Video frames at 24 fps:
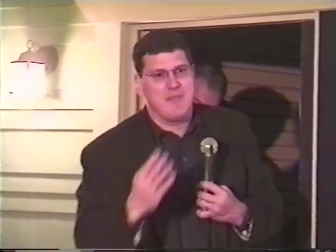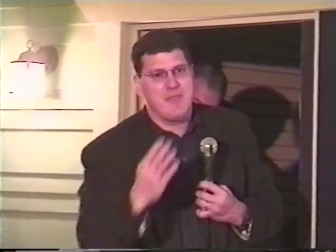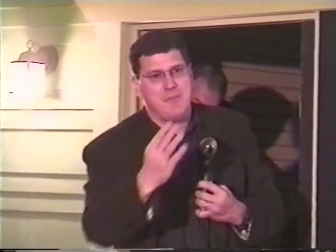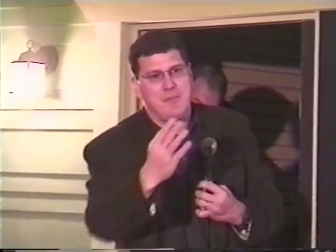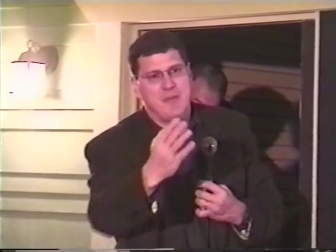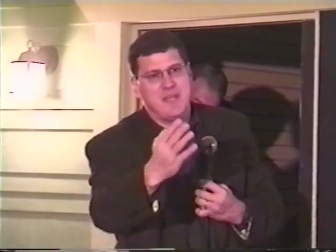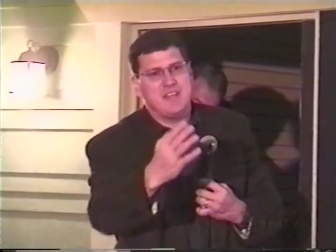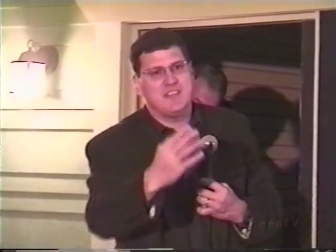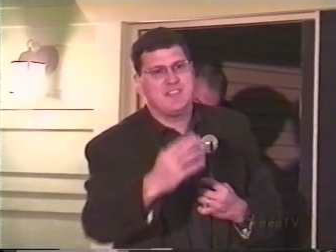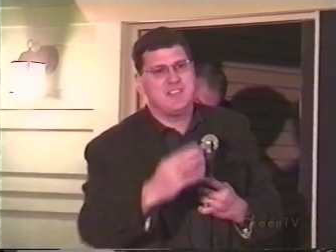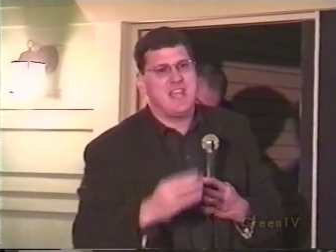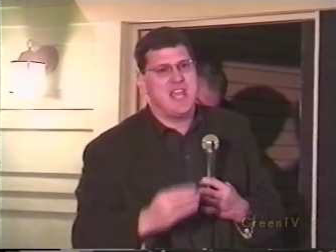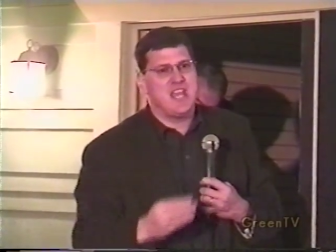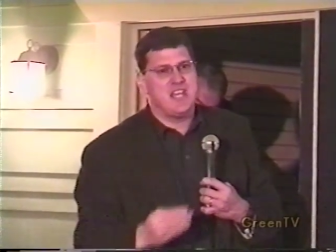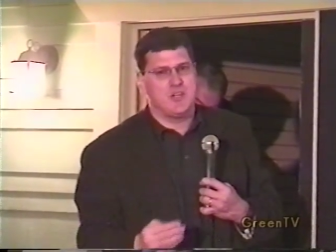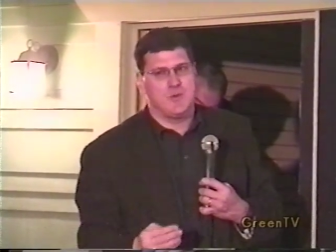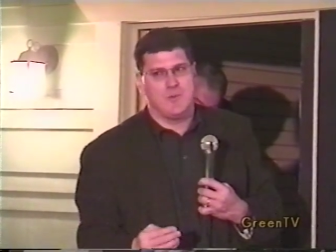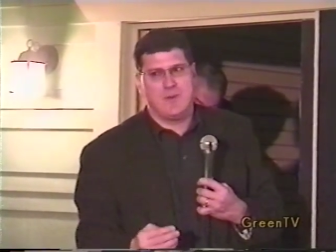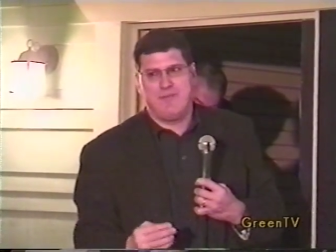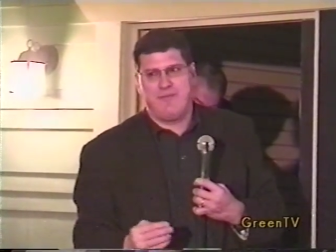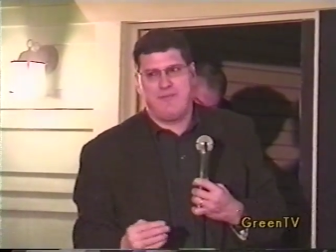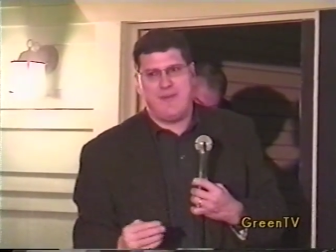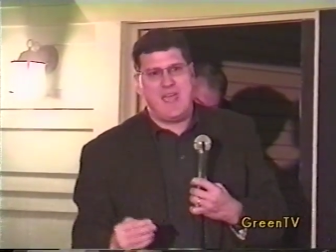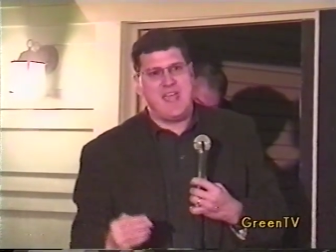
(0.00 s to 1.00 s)
And the biggest danger
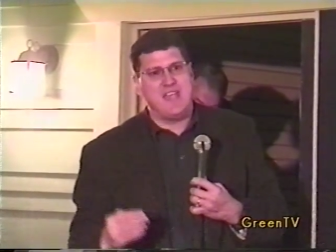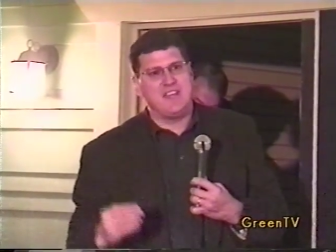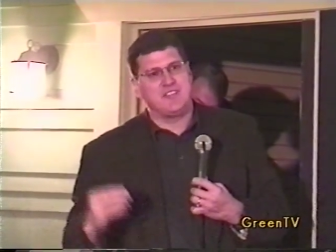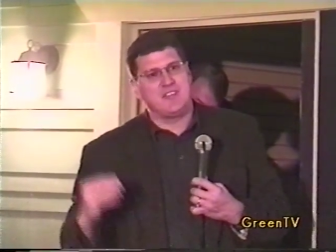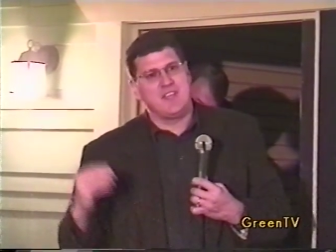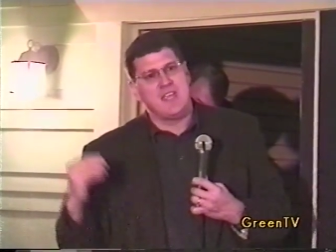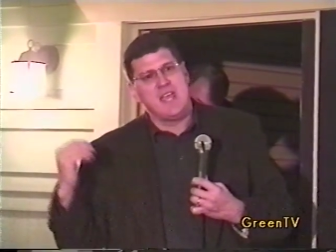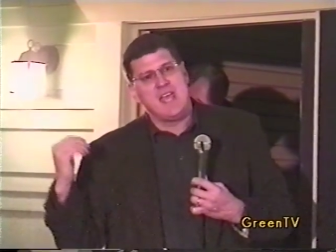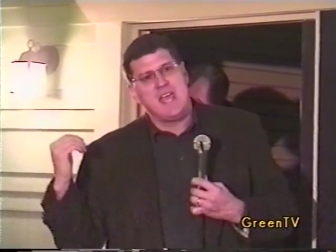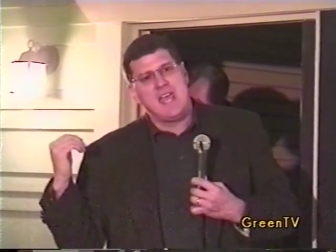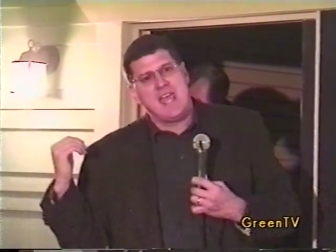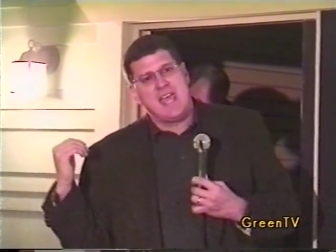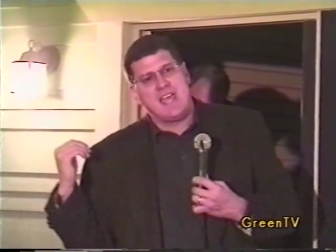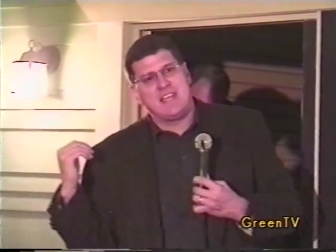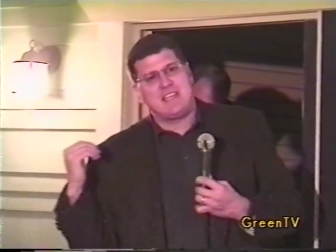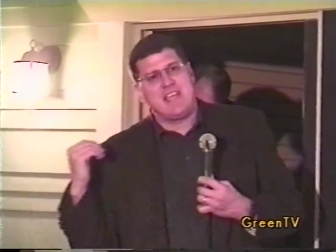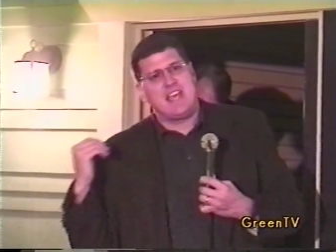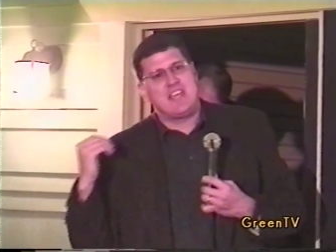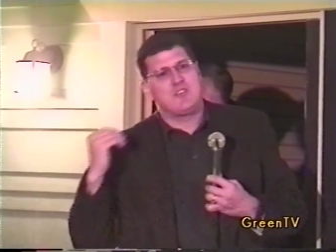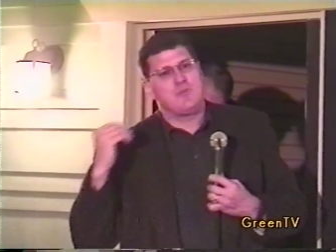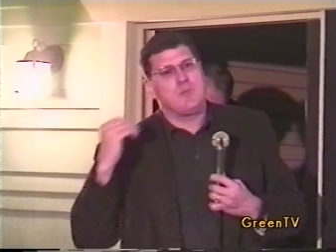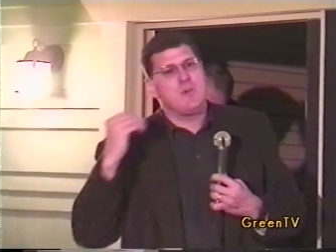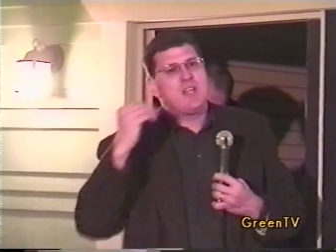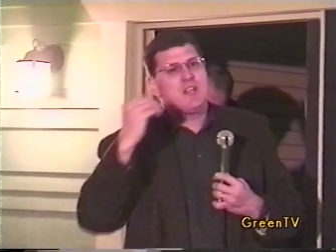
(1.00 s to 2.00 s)
we face is
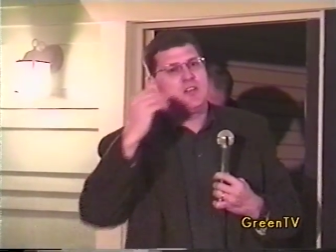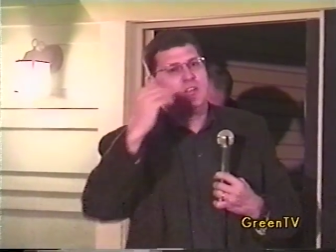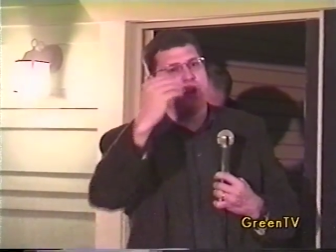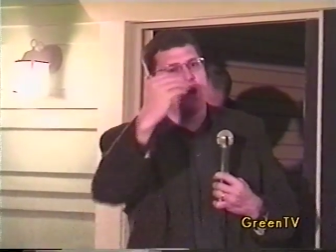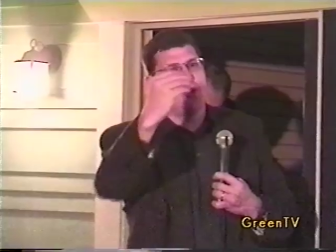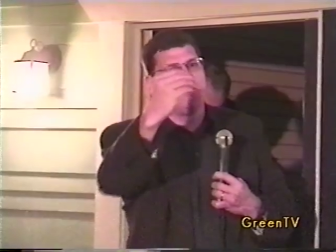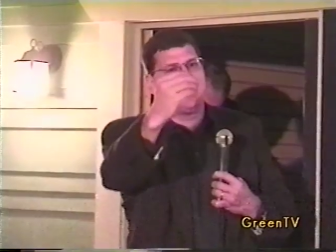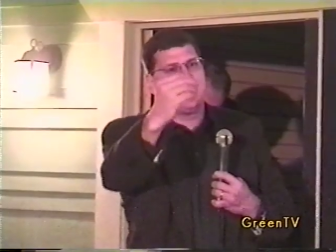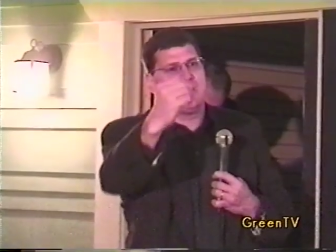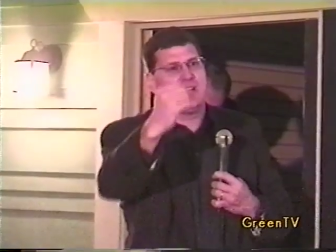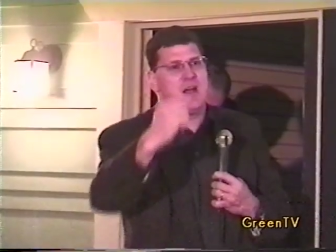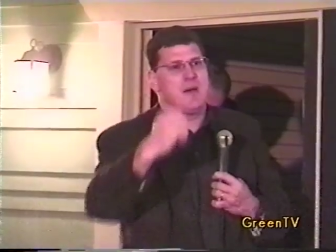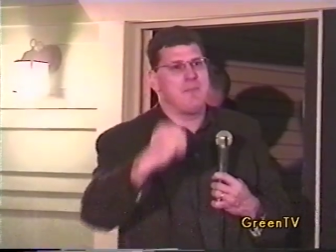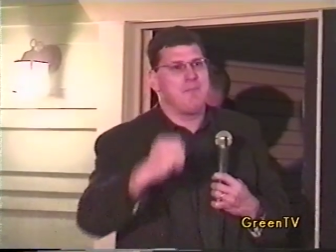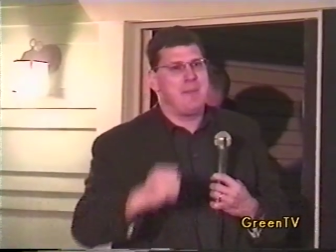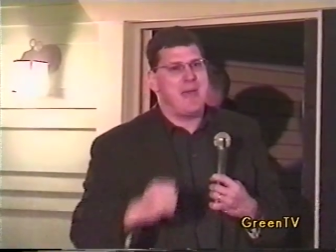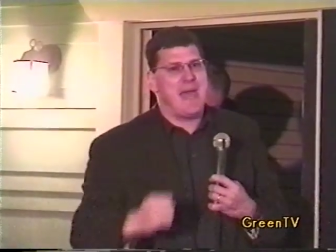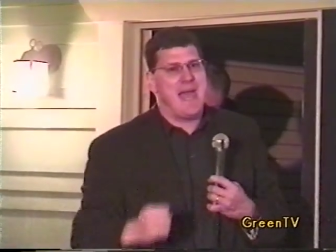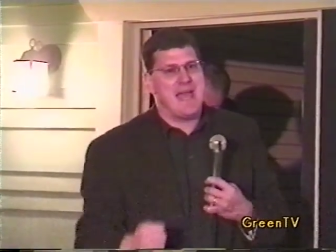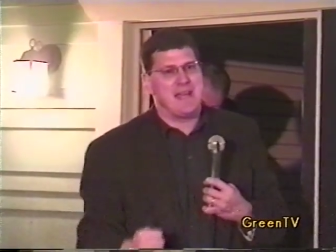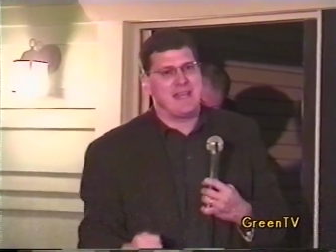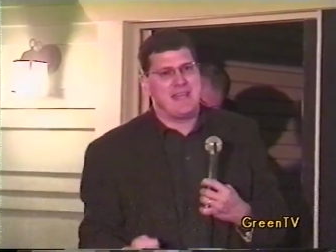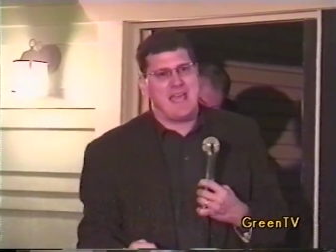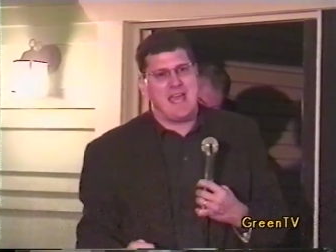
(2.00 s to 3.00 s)
as we close in on
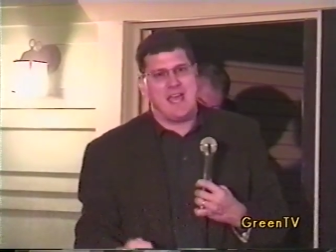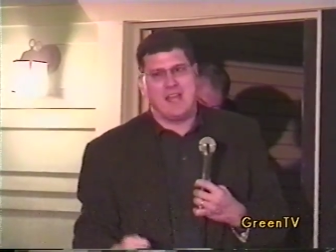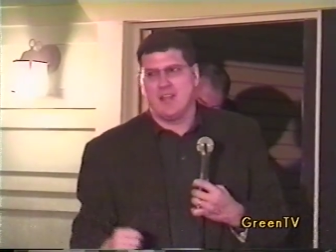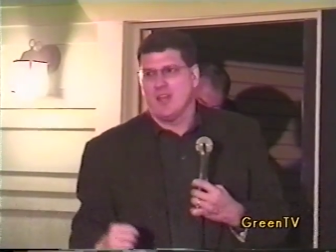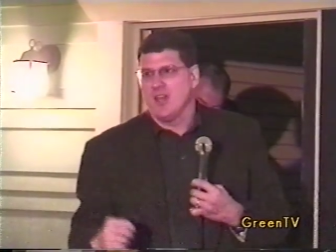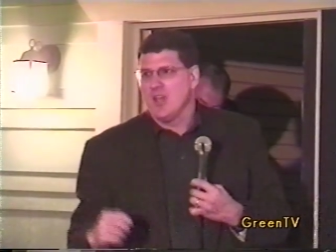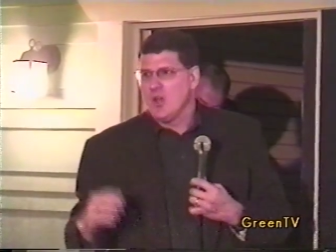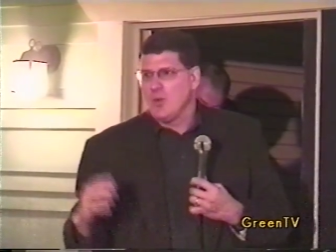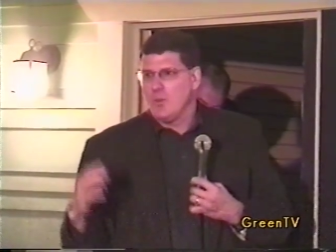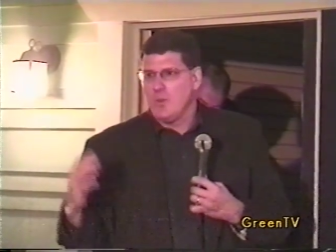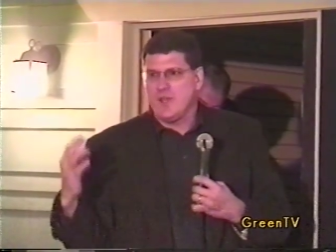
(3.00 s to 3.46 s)
Baghdad,